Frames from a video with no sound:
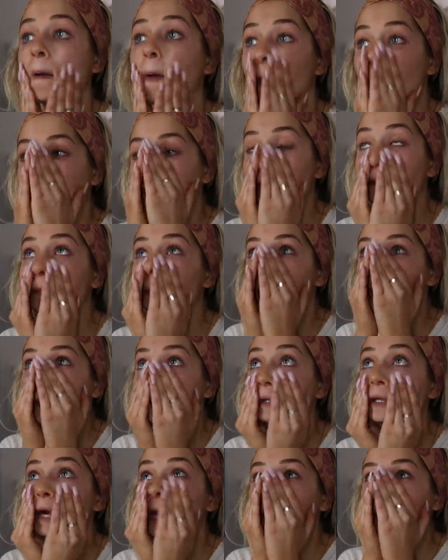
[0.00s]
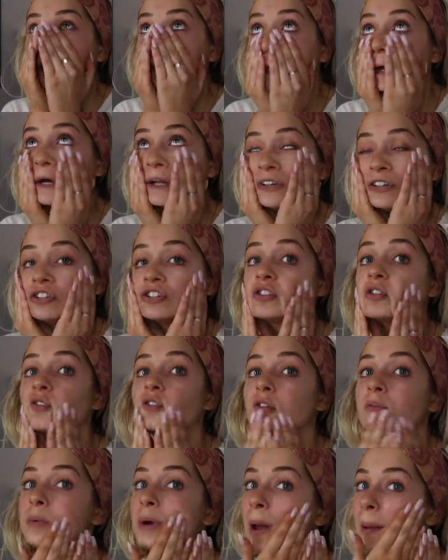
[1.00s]
and then we're going to get lunch.
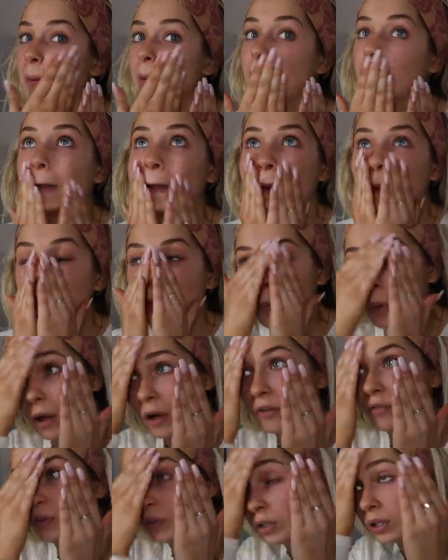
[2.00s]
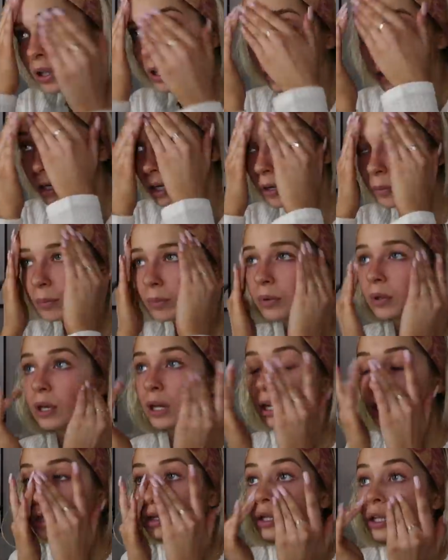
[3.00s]
So probably at like 12, we'll end up
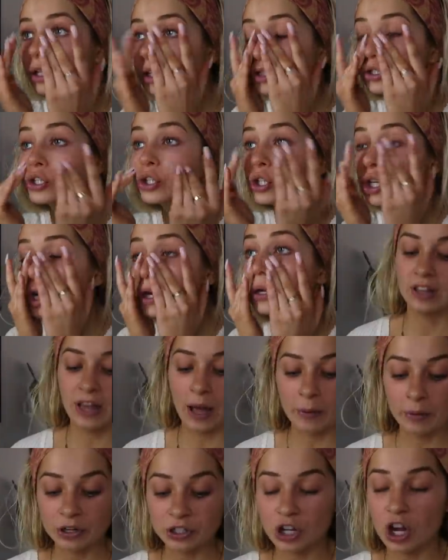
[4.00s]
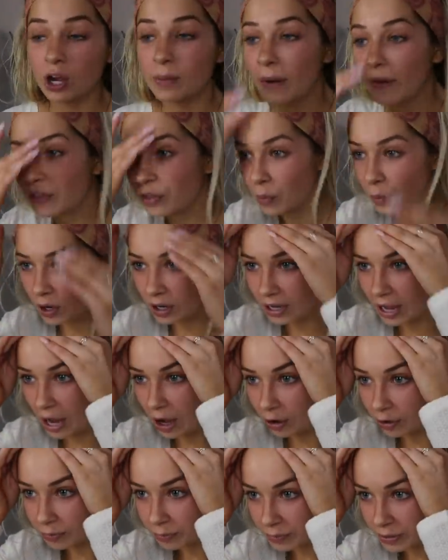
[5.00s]
getting lunch. I want to talk about the
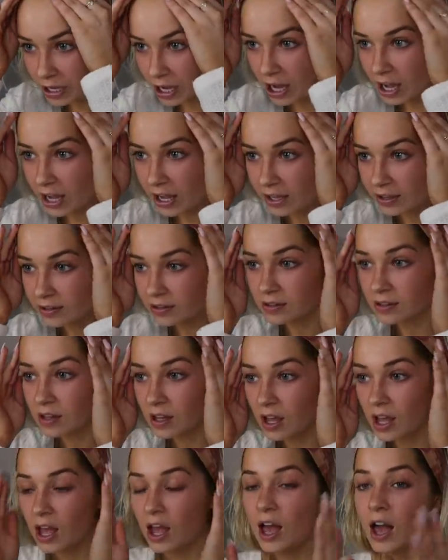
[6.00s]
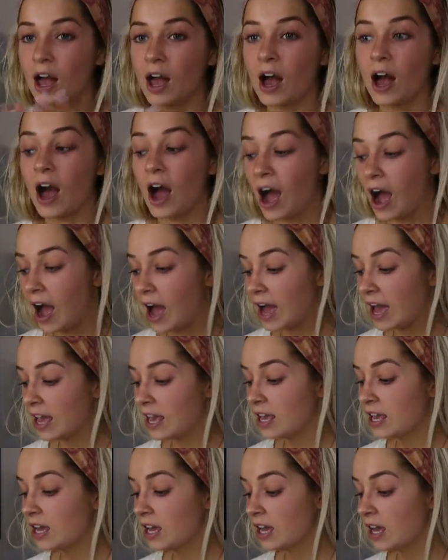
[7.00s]
workout because
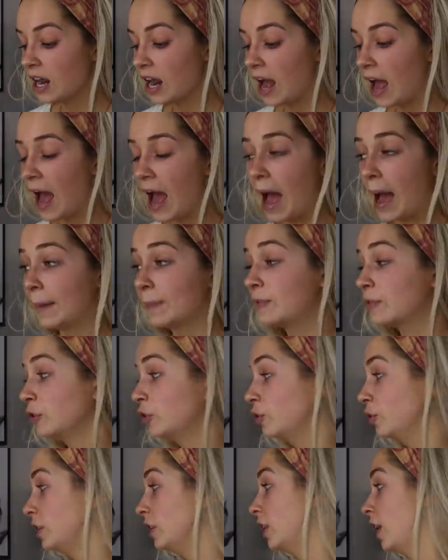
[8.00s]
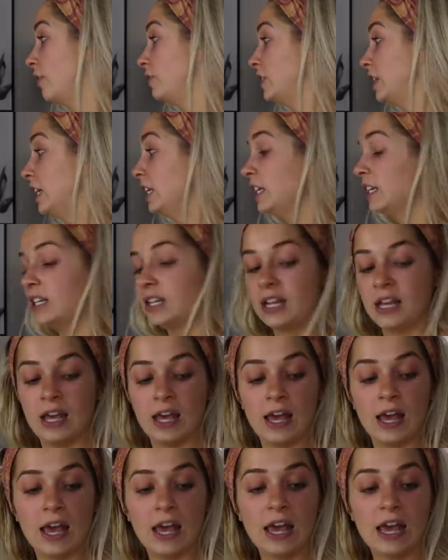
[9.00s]
I absolutely loved it.
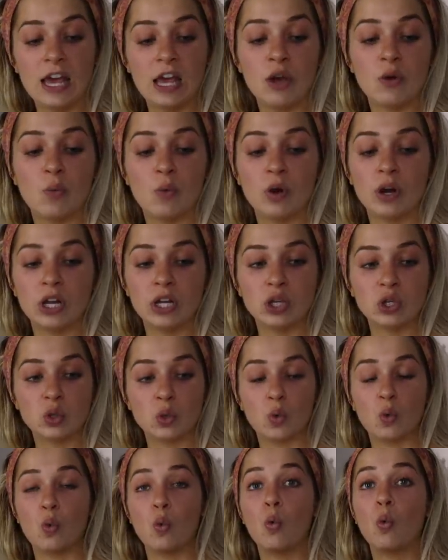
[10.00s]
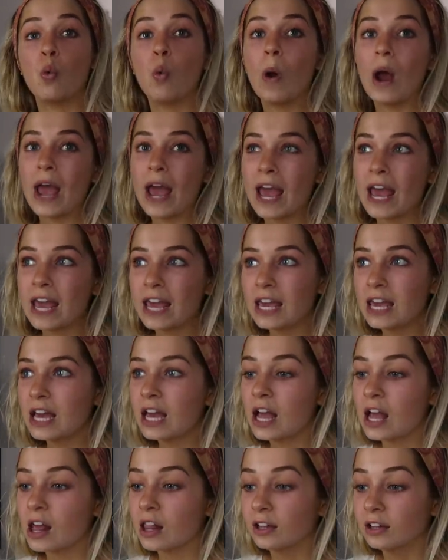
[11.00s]
It was
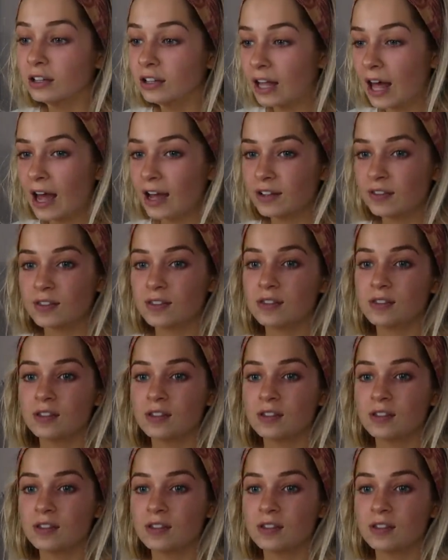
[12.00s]
way less